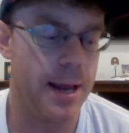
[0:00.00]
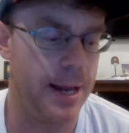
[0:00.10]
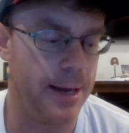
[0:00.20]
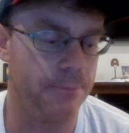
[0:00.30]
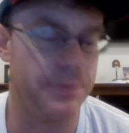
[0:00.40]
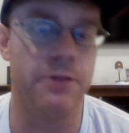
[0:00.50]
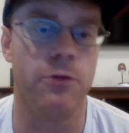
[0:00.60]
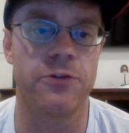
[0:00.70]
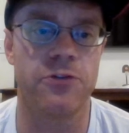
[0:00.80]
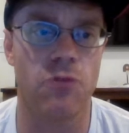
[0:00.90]
And he
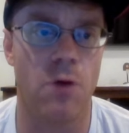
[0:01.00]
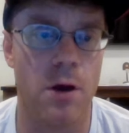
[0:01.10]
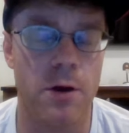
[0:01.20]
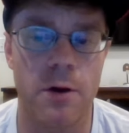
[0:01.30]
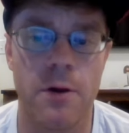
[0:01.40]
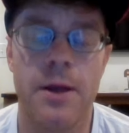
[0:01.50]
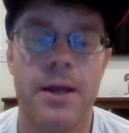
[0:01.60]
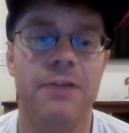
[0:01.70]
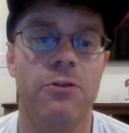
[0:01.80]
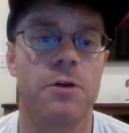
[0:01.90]
looked stronger.
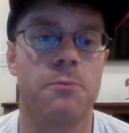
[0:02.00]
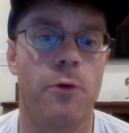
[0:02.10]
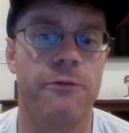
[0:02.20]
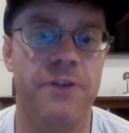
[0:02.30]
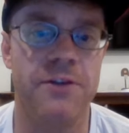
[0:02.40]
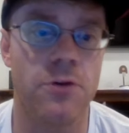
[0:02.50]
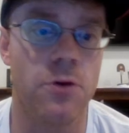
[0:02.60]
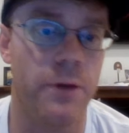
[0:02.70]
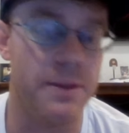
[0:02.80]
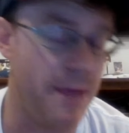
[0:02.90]
He looked more
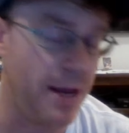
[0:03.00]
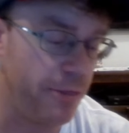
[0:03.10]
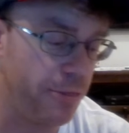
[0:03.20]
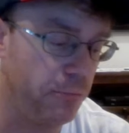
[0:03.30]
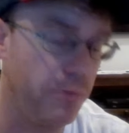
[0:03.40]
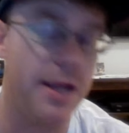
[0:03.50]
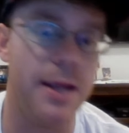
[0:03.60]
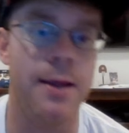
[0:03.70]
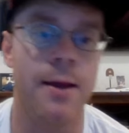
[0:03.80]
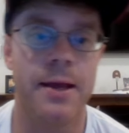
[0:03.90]
physical. He made a
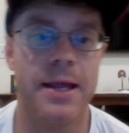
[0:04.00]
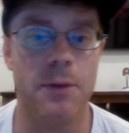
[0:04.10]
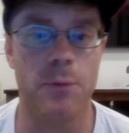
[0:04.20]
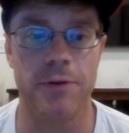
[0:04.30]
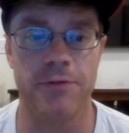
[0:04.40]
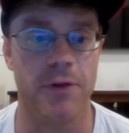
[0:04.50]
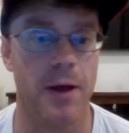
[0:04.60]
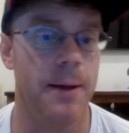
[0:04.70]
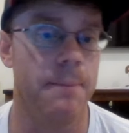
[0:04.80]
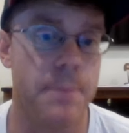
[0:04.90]
three. He was
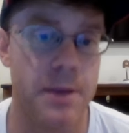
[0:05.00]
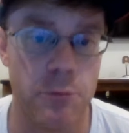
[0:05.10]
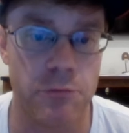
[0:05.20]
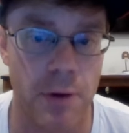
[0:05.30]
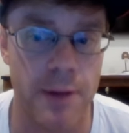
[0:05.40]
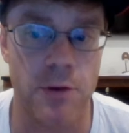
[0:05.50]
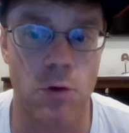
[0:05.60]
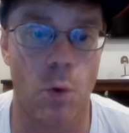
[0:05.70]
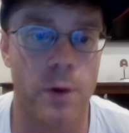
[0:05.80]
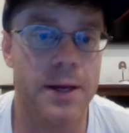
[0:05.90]
running the
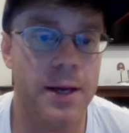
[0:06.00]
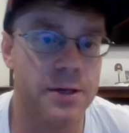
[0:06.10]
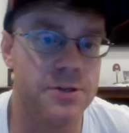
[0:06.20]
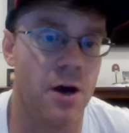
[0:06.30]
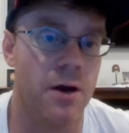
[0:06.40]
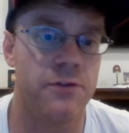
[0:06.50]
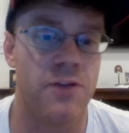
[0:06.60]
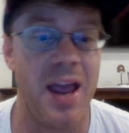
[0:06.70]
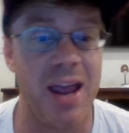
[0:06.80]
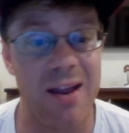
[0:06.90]
court, getting
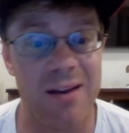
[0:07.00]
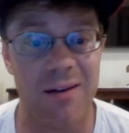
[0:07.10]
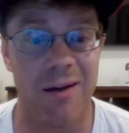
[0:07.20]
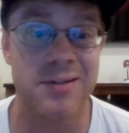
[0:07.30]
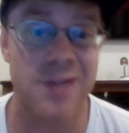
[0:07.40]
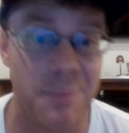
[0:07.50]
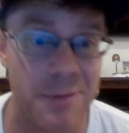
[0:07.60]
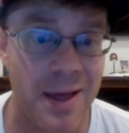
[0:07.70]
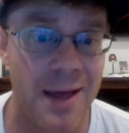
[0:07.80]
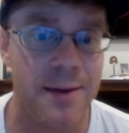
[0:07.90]
dunks. And on top
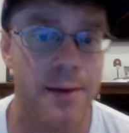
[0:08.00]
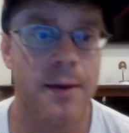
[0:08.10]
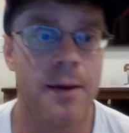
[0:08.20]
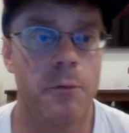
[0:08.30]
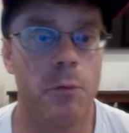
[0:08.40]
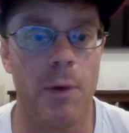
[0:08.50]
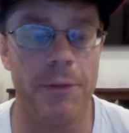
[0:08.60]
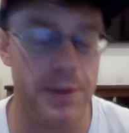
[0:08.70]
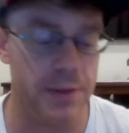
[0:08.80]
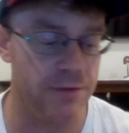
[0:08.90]
of that, the
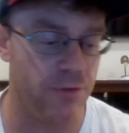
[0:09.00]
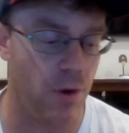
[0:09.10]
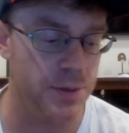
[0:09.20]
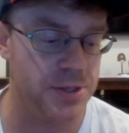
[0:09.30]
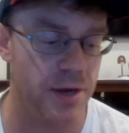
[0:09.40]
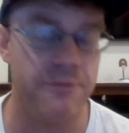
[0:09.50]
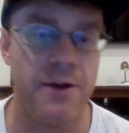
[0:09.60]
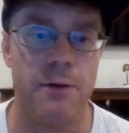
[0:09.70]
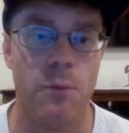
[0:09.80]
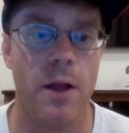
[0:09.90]
one thing that he's always done
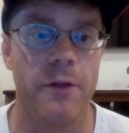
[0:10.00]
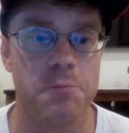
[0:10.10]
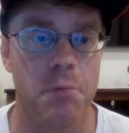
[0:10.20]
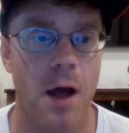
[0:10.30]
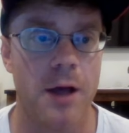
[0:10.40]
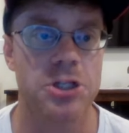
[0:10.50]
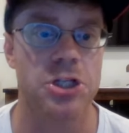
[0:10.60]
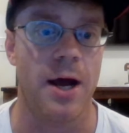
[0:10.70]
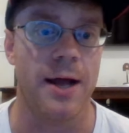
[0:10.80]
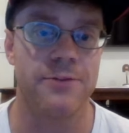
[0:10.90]
very well is block
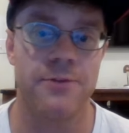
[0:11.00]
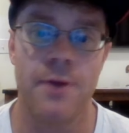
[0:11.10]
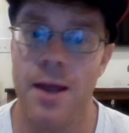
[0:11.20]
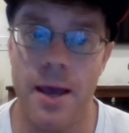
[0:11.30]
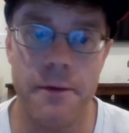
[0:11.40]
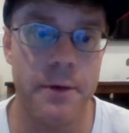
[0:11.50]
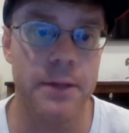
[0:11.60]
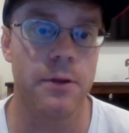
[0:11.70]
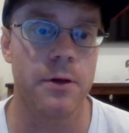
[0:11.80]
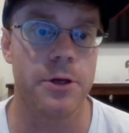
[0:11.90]
shots.
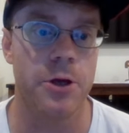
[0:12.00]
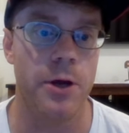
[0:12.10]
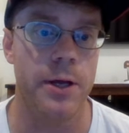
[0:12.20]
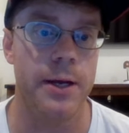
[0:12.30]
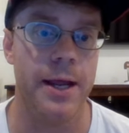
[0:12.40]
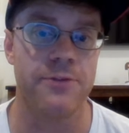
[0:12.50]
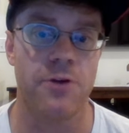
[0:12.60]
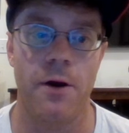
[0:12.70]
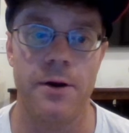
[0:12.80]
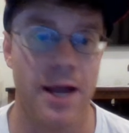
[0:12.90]
Henri looked good. It's
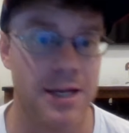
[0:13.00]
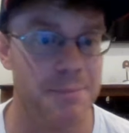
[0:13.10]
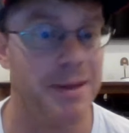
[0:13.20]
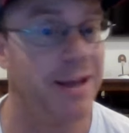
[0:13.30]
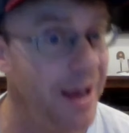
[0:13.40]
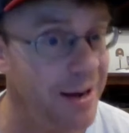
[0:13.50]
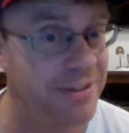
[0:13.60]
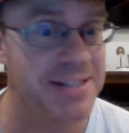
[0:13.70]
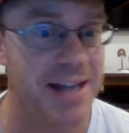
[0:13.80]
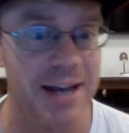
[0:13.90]
hard not to be kind
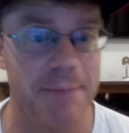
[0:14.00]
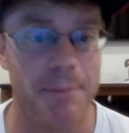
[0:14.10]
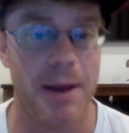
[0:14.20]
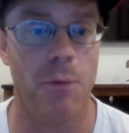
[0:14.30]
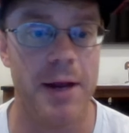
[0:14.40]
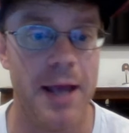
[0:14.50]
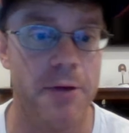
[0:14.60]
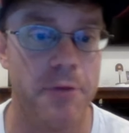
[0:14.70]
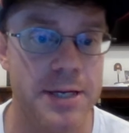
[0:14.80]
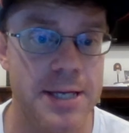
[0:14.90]
of excited by what
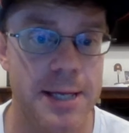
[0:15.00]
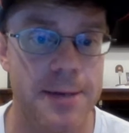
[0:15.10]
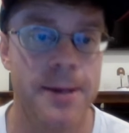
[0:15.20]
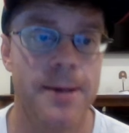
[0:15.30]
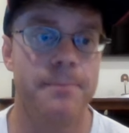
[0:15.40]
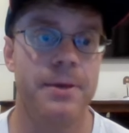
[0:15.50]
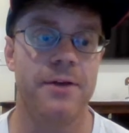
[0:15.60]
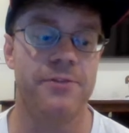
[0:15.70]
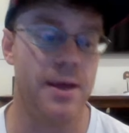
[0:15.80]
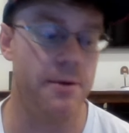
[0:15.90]
Henri did
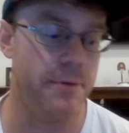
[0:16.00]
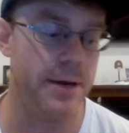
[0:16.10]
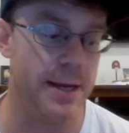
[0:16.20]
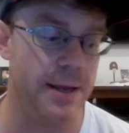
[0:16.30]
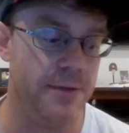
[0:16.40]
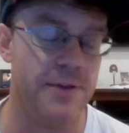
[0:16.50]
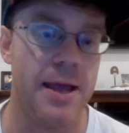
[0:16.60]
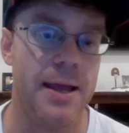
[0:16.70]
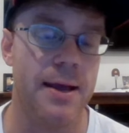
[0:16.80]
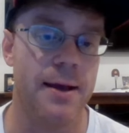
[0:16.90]
because Henri is
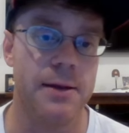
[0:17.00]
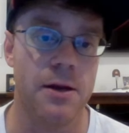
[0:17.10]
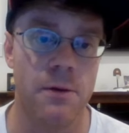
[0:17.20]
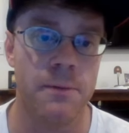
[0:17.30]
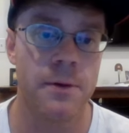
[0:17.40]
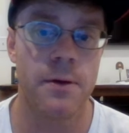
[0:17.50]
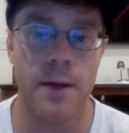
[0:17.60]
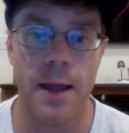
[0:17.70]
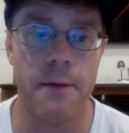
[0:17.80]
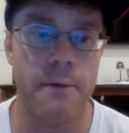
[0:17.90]
a,
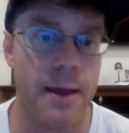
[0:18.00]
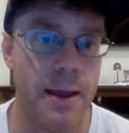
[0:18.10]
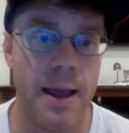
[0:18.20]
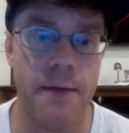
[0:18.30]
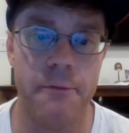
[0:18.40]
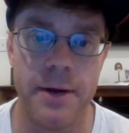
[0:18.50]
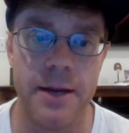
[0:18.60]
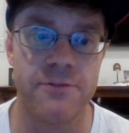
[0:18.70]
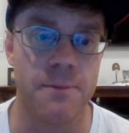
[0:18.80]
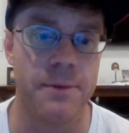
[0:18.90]
Henri
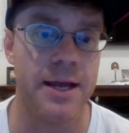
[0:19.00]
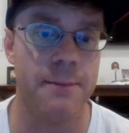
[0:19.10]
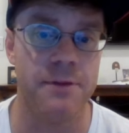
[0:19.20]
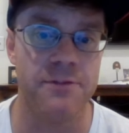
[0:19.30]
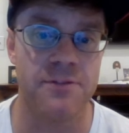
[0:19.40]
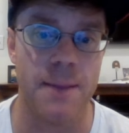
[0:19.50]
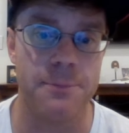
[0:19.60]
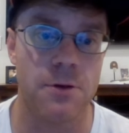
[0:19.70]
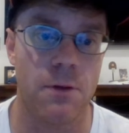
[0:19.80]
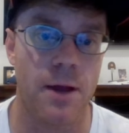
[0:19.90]
is somebody I've been
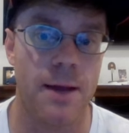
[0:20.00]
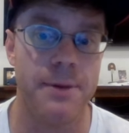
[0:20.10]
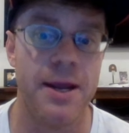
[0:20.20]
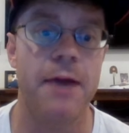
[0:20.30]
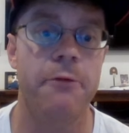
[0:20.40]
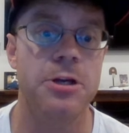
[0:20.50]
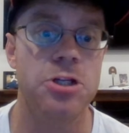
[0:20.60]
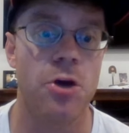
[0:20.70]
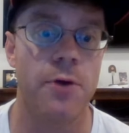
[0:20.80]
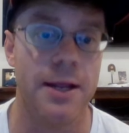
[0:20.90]
skeptical on, but Henri
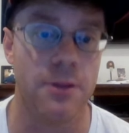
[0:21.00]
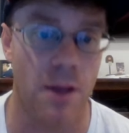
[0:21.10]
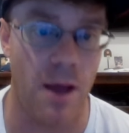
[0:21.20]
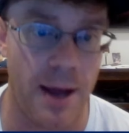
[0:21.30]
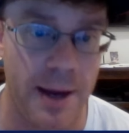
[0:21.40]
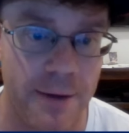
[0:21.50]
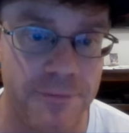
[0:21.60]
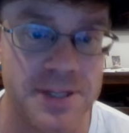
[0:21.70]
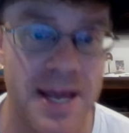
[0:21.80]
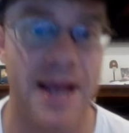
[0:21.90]
showed a lot
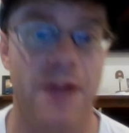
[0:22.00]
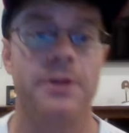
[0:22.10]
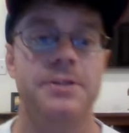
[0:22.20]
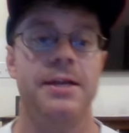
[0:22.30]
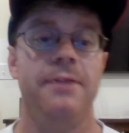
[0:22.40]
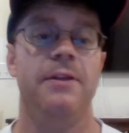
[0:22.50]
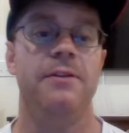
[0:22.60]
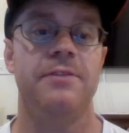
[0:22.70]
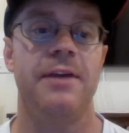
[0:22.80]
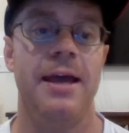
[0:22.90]
of talent in
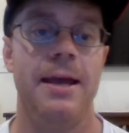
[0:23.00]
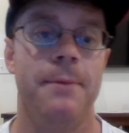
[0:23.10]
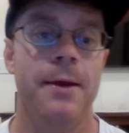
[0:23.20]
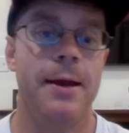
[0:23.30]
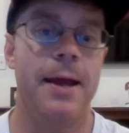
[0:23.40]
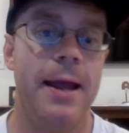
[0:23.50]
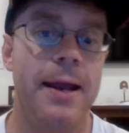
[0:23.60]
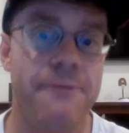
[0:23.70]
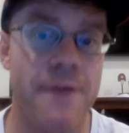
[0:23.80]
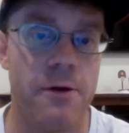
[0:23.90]
this game.
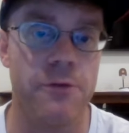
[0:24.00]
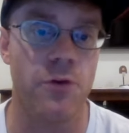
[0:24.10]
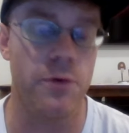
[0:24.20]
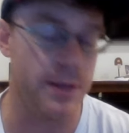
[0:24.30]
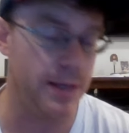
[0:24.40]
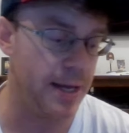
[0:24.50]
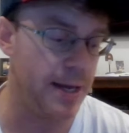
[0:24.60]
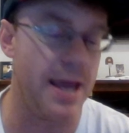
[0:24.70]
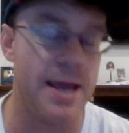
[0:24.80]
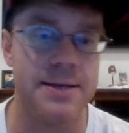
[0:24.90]
And if Arizona can
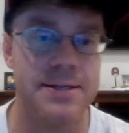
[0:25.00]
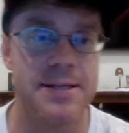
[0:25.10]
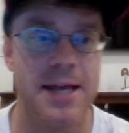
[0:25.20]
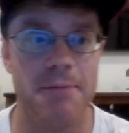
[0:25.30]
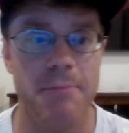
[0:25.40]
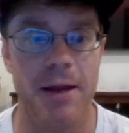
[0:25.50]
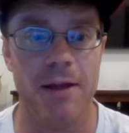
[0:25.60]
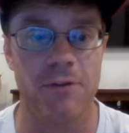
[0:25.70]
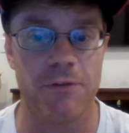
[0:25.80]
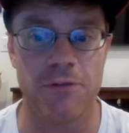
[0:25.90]
get 8 to 10
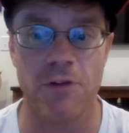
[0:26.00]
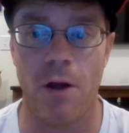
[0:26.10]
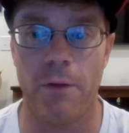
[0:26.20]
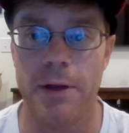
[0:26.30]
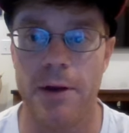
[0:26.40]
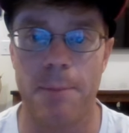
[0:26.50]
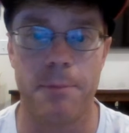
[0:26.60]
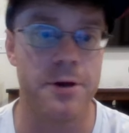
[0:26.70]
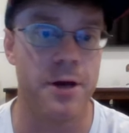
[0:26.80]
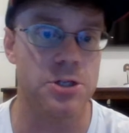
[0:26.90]
minutes of solid
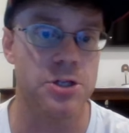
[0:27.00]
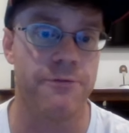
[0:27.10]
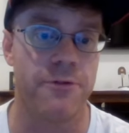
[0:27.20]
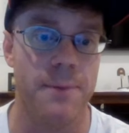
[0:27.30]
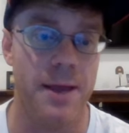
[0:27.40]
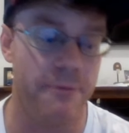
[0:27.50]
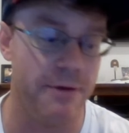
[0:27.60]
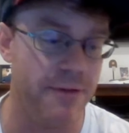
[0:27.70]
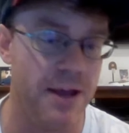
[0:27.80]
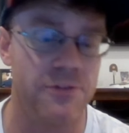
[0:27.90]
production from
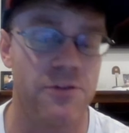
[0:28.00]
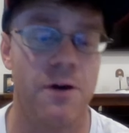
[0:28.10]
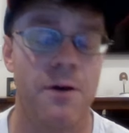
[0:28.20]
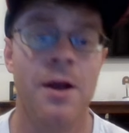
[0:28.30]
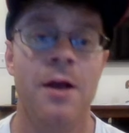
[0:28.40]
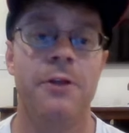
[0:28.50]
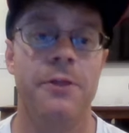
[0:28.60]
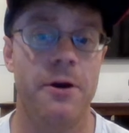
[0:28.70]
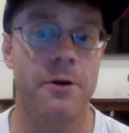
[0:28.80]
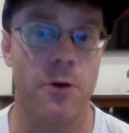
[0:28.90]
Henri Veesaar,
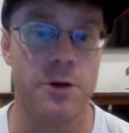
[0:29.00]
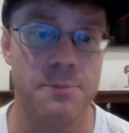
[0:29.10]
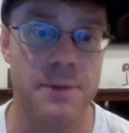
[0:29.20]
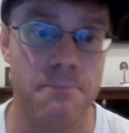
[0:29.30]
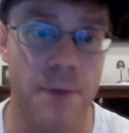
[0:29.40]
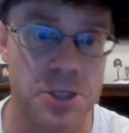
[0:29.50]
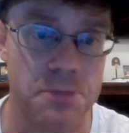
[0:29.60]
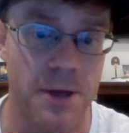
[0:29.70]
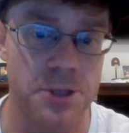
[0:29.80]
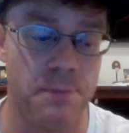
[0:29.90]
then they're going to be
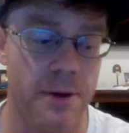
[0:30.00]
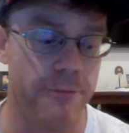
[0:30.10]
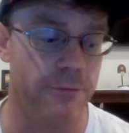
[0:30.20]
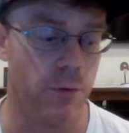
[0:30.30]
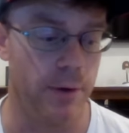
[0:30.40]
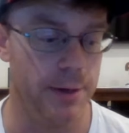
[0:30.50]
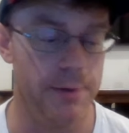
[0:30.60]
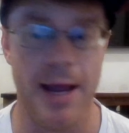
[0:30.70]
much, much better for it.